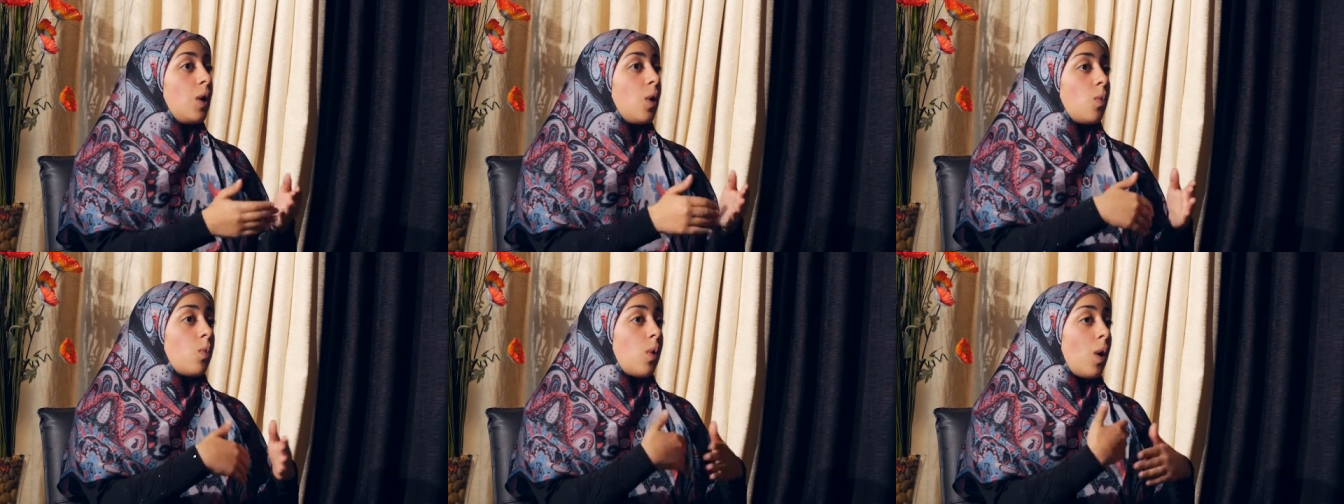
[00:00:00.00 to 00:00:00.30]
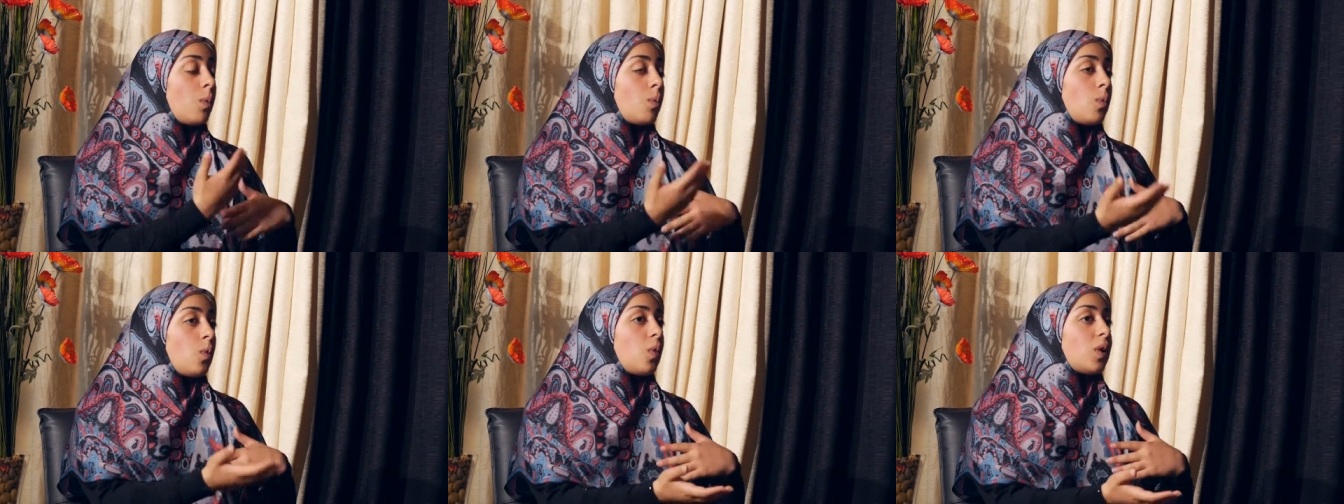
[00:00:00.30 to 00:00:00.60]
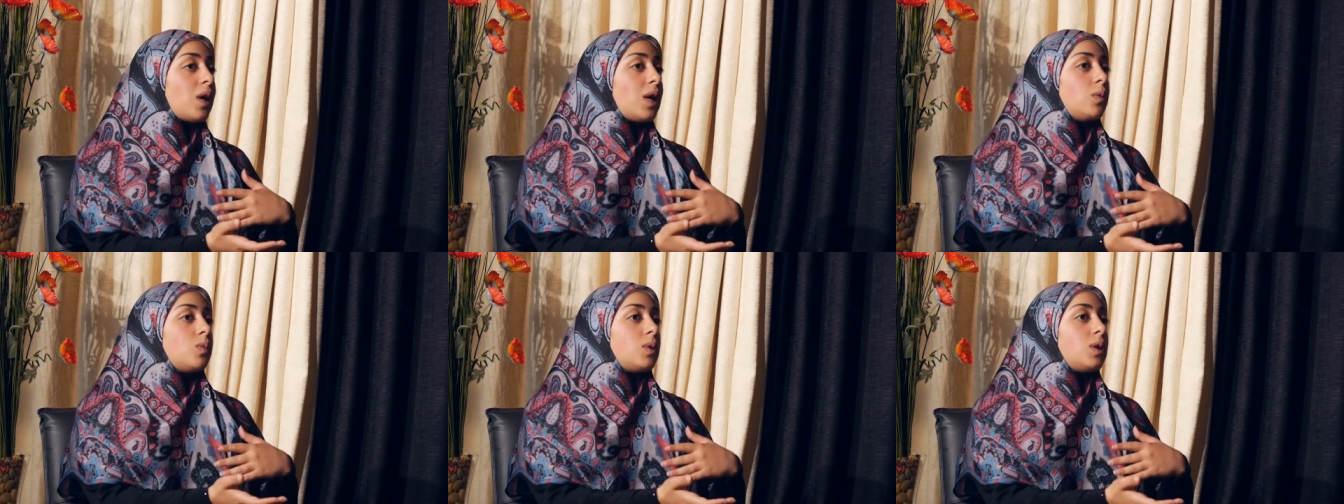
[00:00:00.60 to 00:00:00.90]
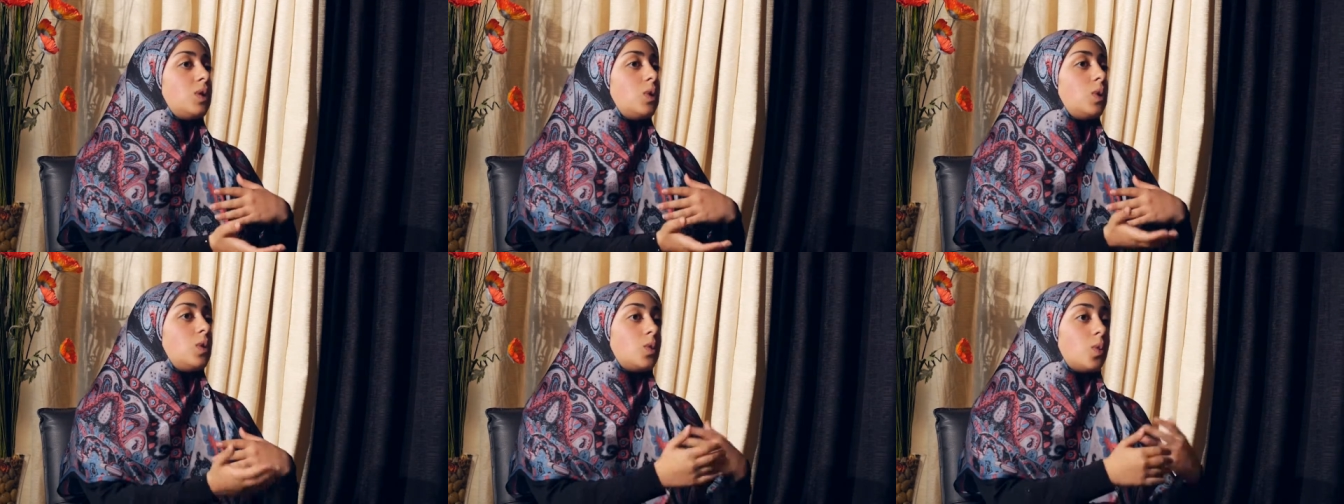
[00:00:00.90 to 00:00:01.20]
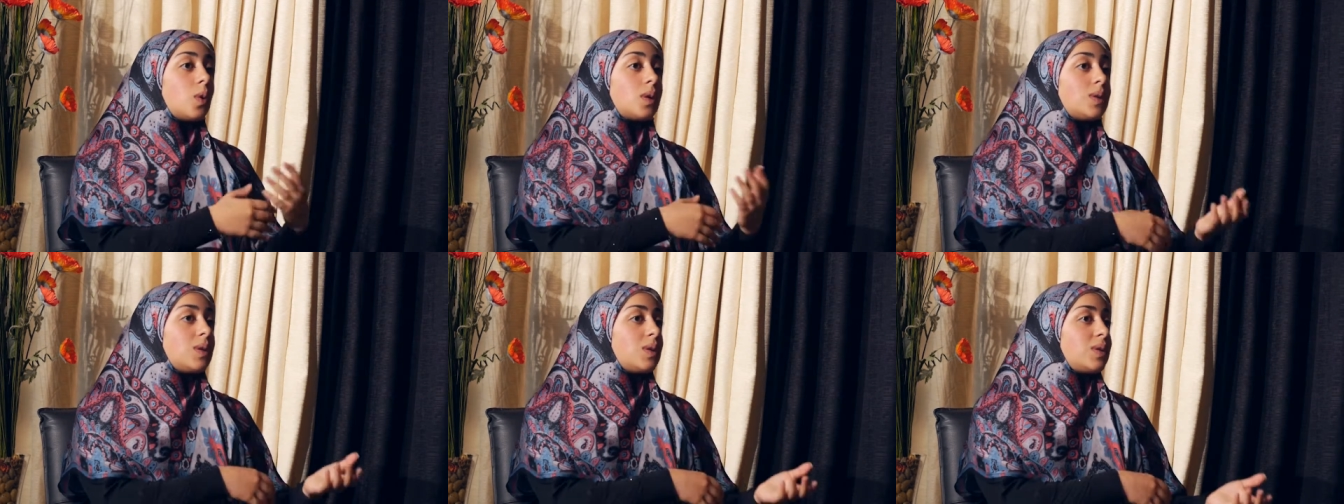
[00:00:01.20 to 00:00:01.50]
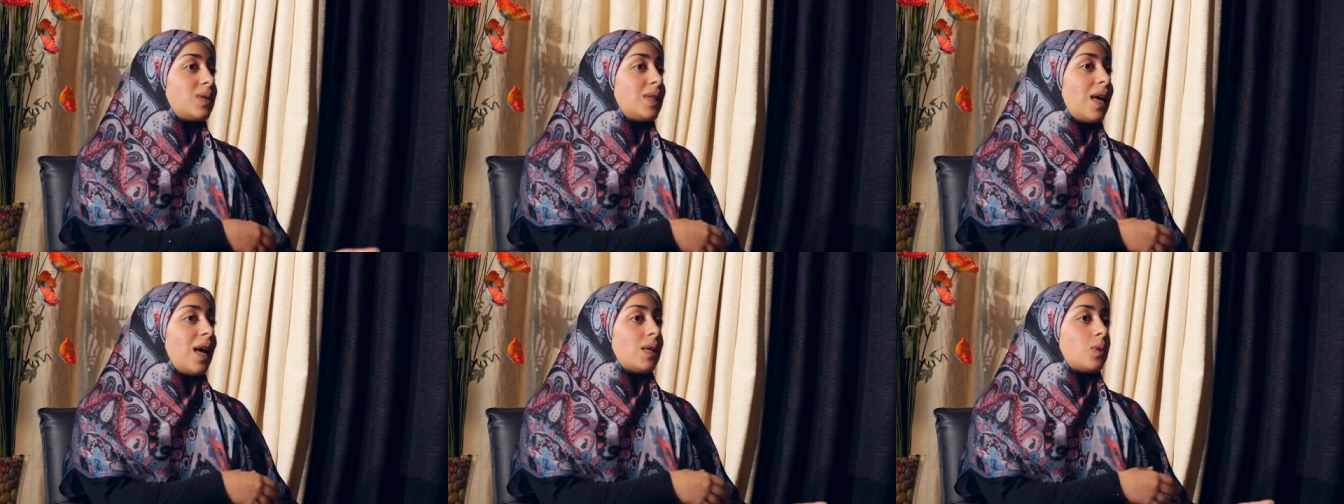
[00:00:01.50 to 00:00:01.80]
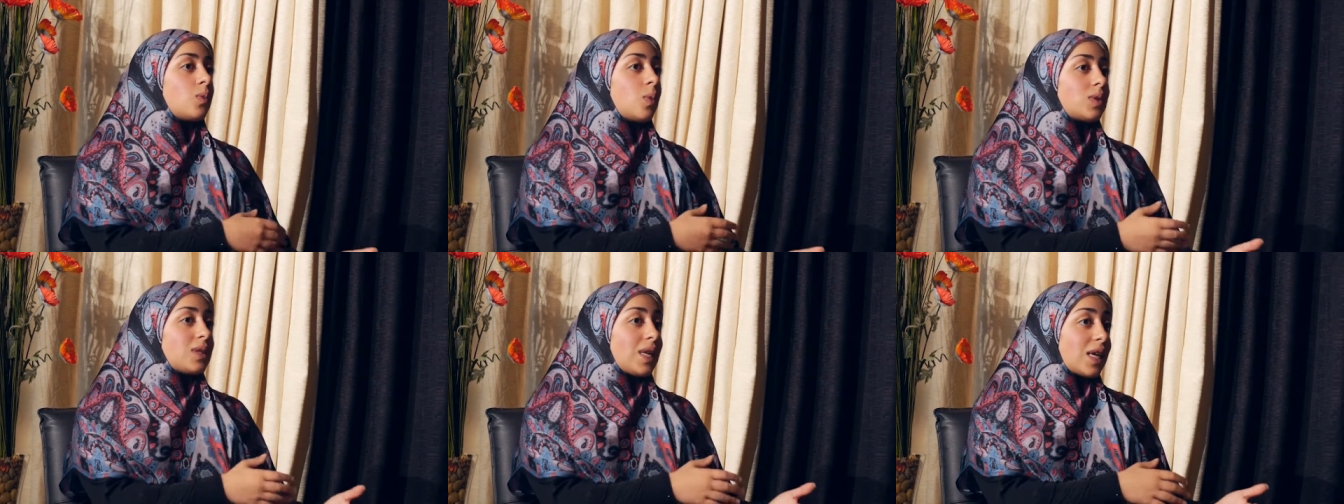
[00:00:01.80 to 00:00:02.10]
What more can we do to understand
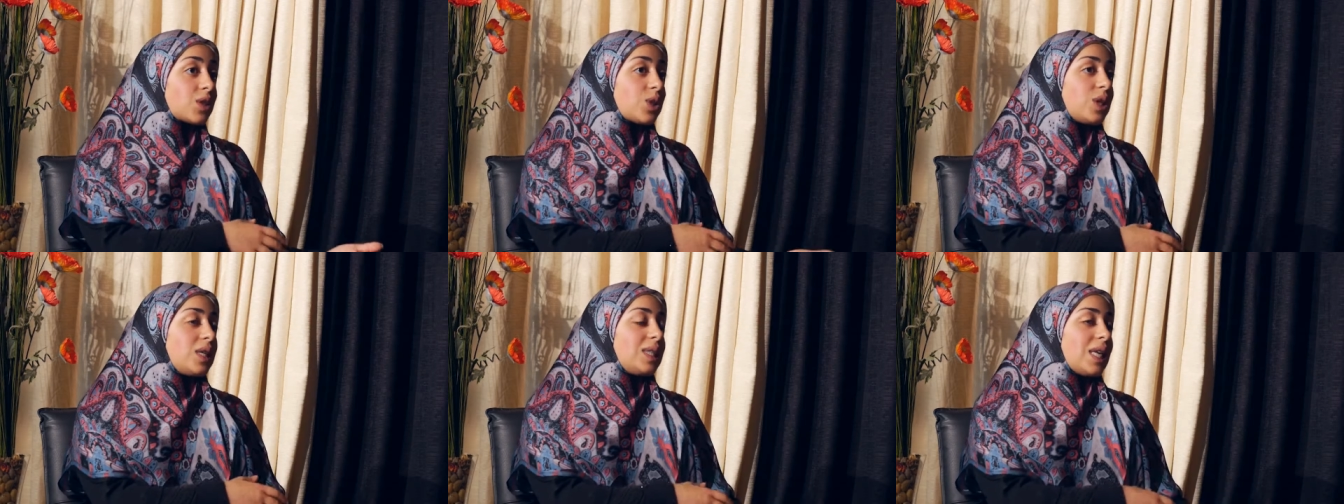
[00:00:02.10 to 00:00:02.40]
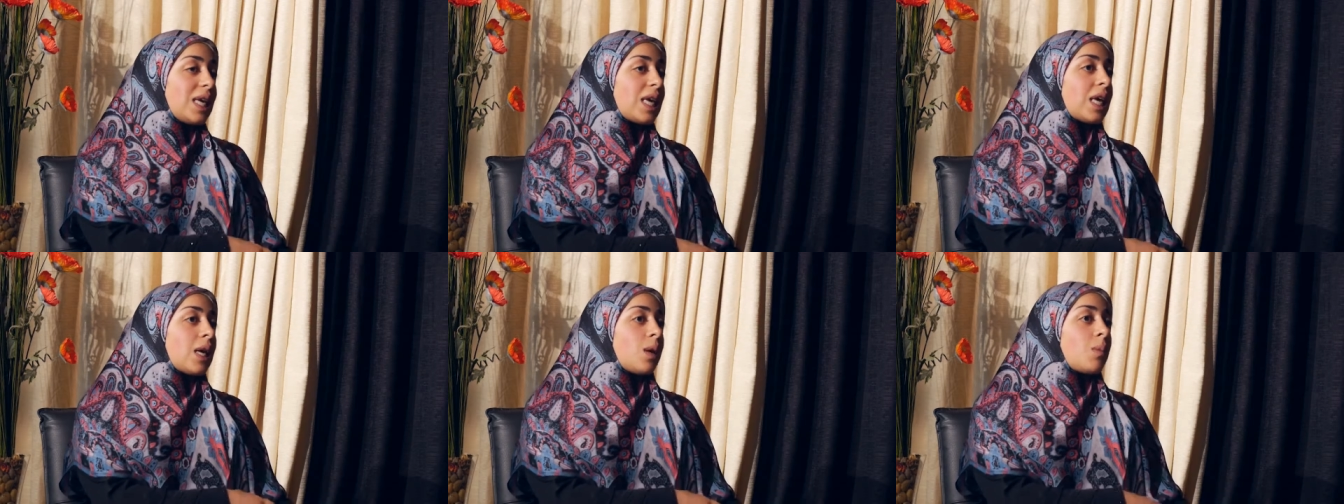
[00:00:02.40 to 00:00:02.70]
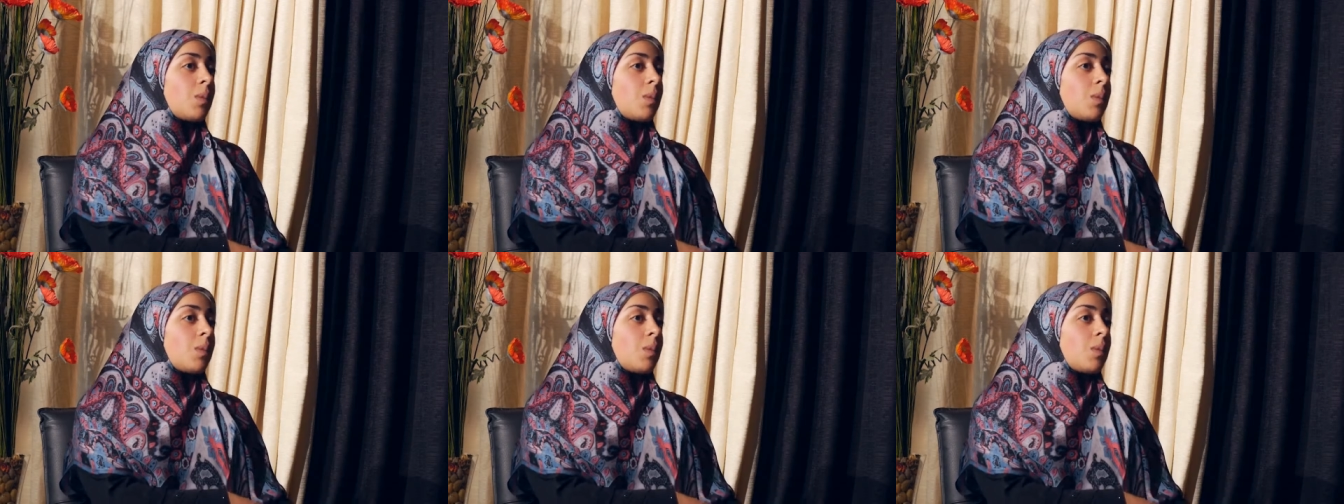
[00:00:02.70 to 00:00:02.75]
what's actually taking